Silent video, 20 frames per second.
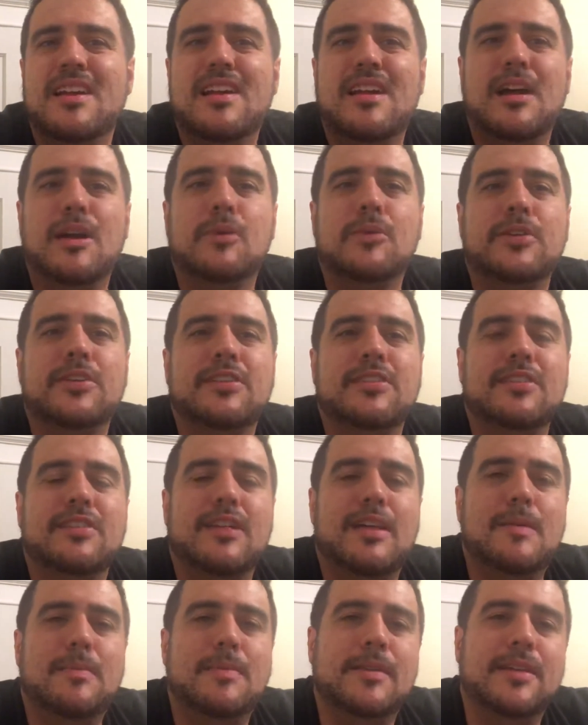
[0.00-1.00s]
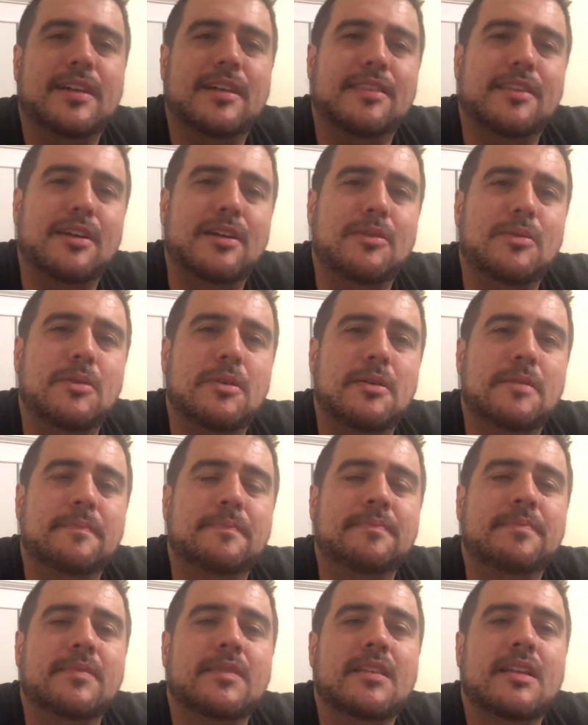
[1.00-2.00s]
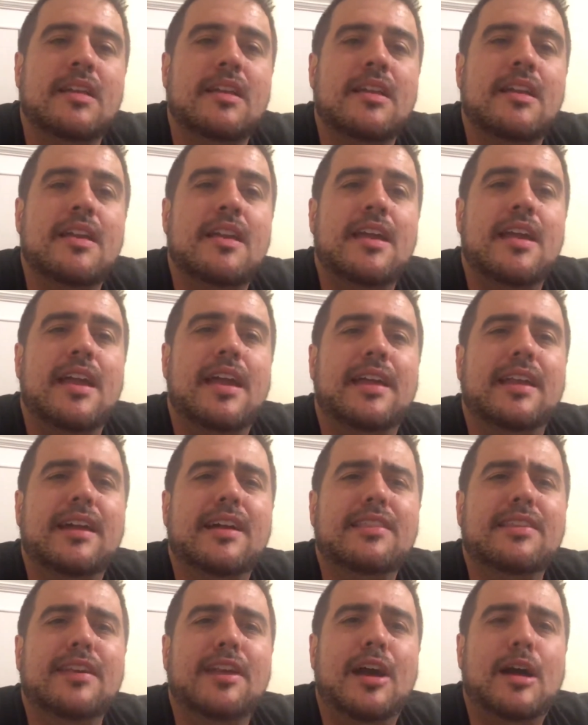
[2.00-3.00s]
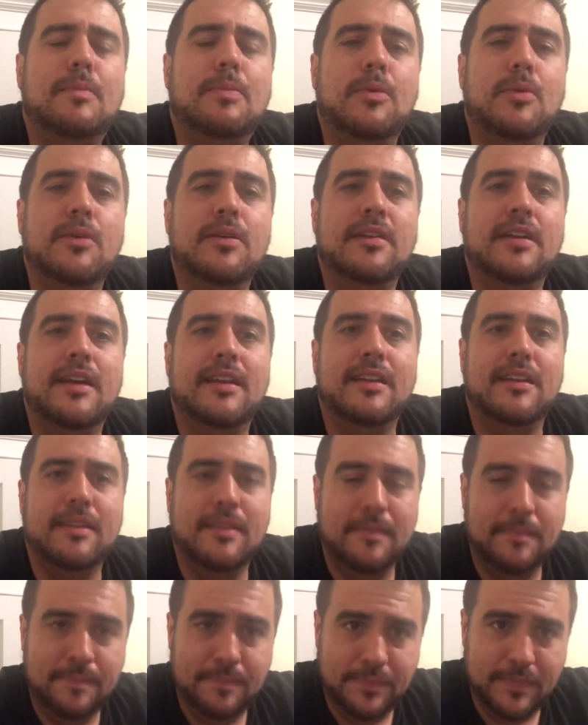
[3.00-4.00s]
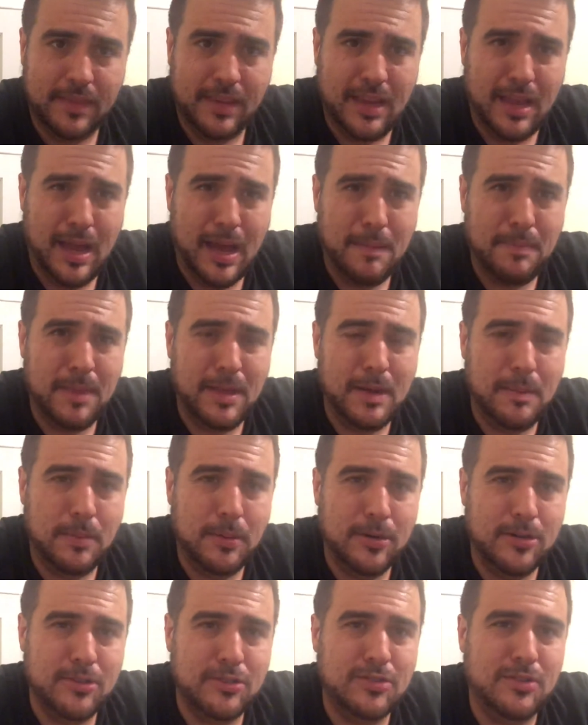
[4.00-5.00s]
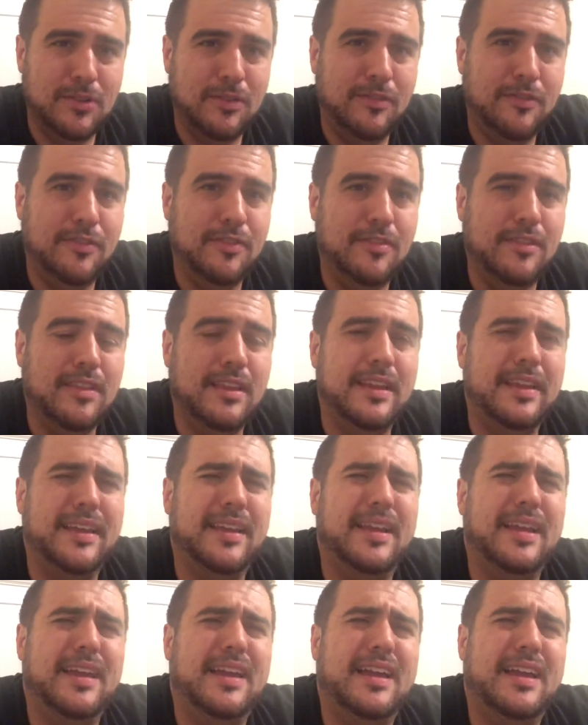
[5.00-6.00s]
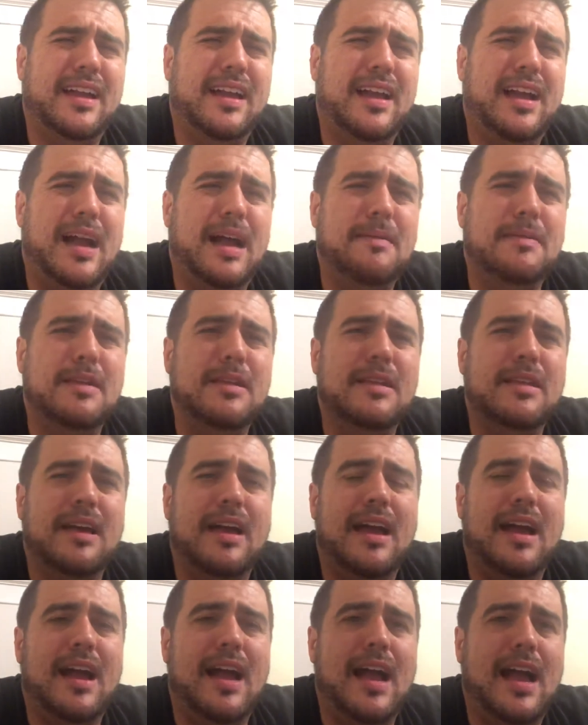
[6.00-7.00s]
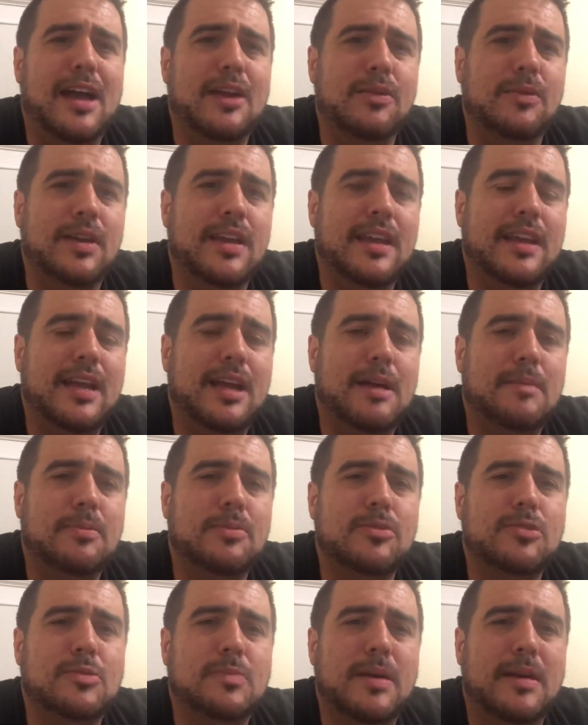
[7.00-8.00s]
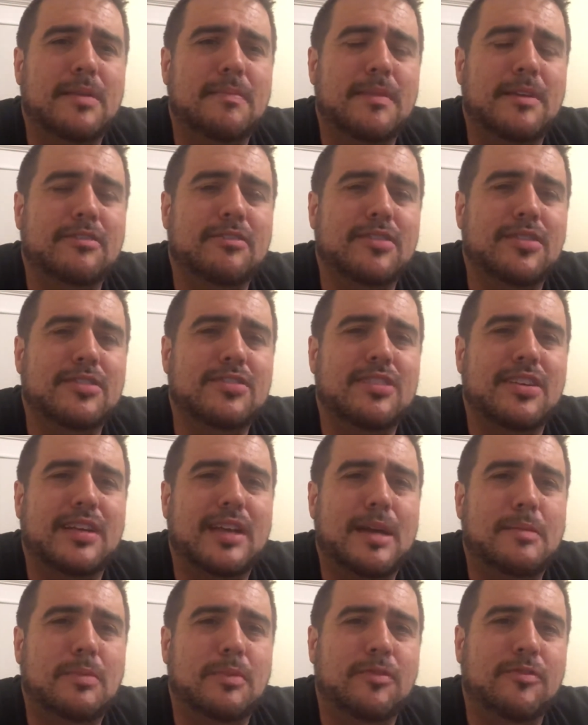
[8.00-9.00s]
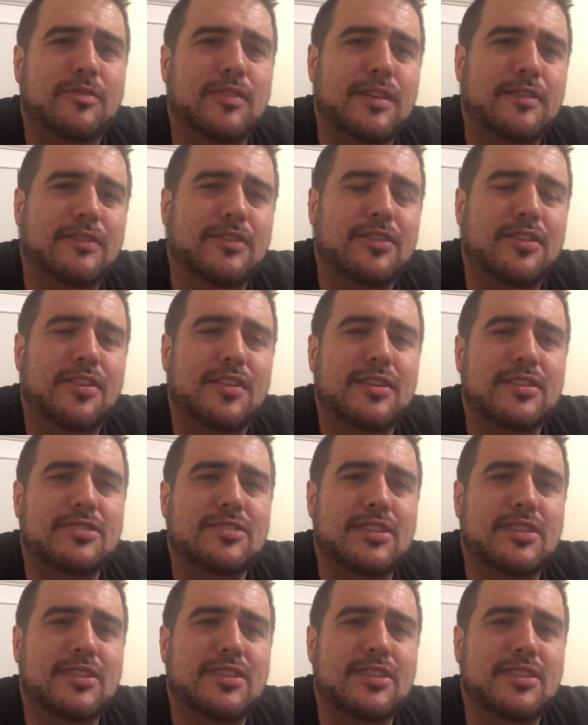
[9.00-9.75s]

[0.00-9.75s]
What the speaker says: I won't get into that. But it had that one. It had the apple one, and I'm not a personal I don't hate apples, but I'm not really into like apple flavor things.